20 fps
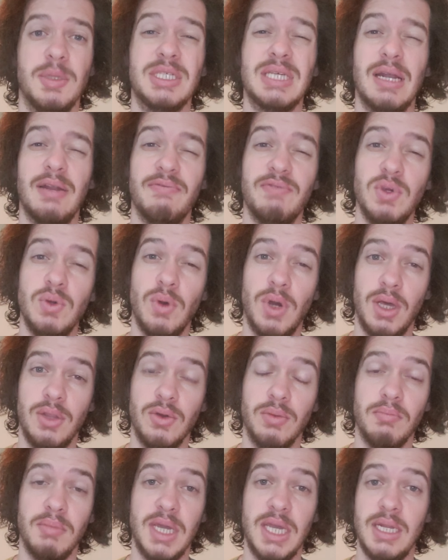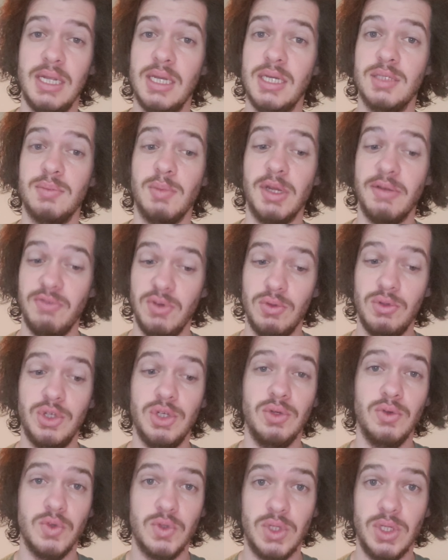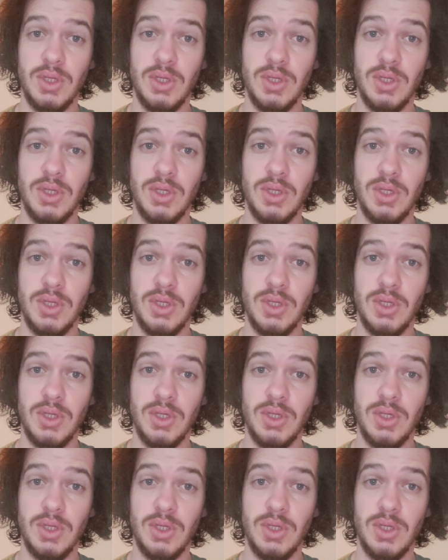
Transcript: It's got a few other meanings, but if you choose